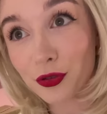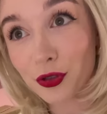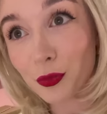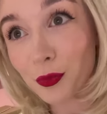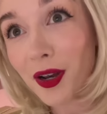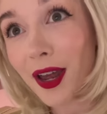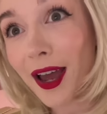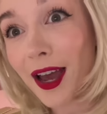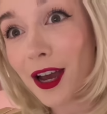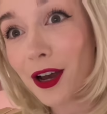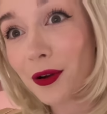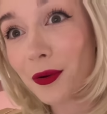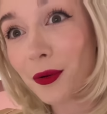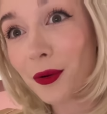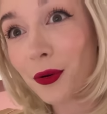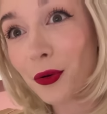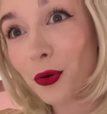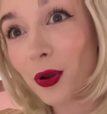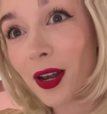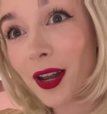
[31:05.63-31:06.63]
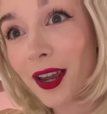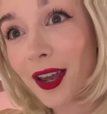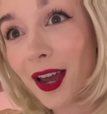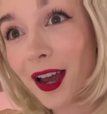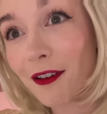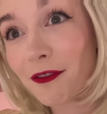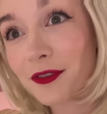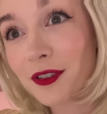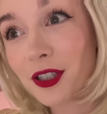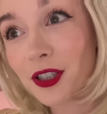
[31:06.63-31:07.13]
So now all I
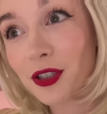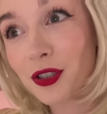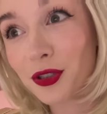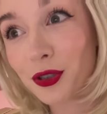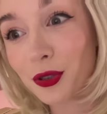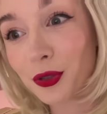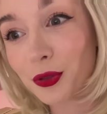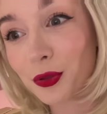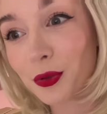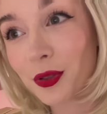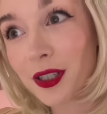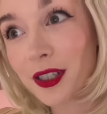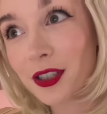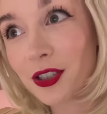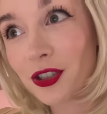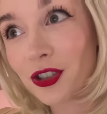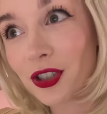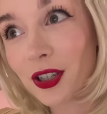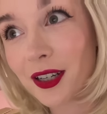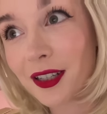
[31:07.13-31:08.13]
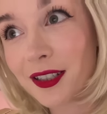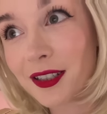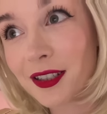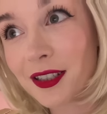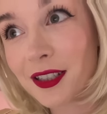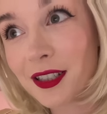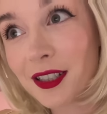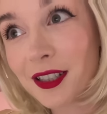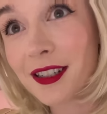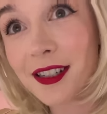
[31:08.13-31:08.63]
have to do is
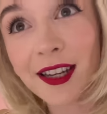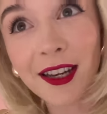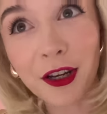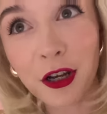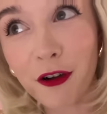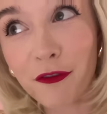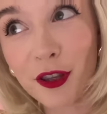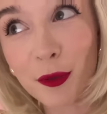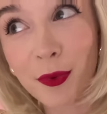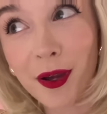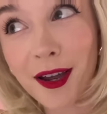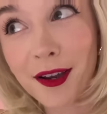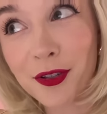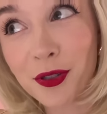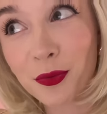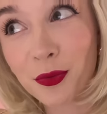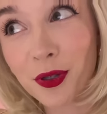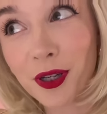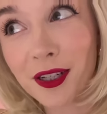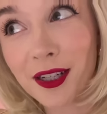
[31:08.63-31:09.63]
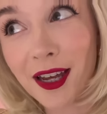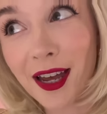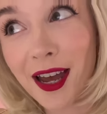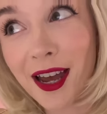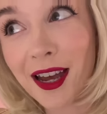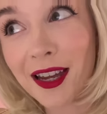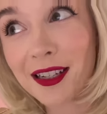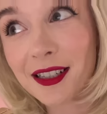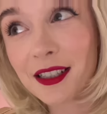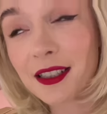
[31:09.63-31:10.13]
just take off the password
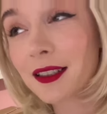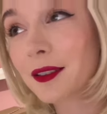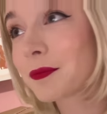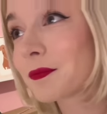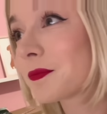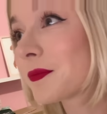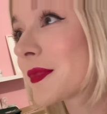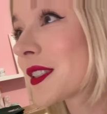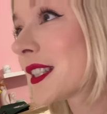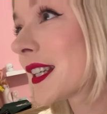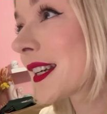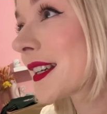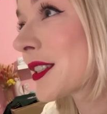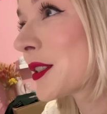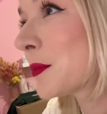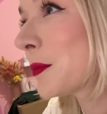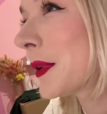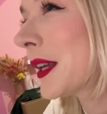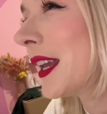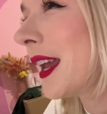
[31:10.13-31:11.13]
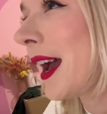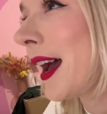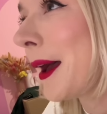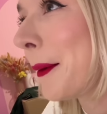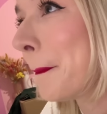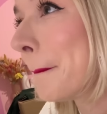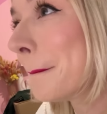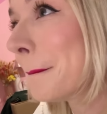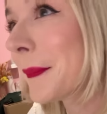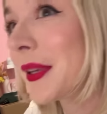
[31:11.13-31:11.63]
at 6
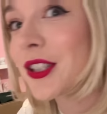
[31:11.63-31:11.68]
p.m.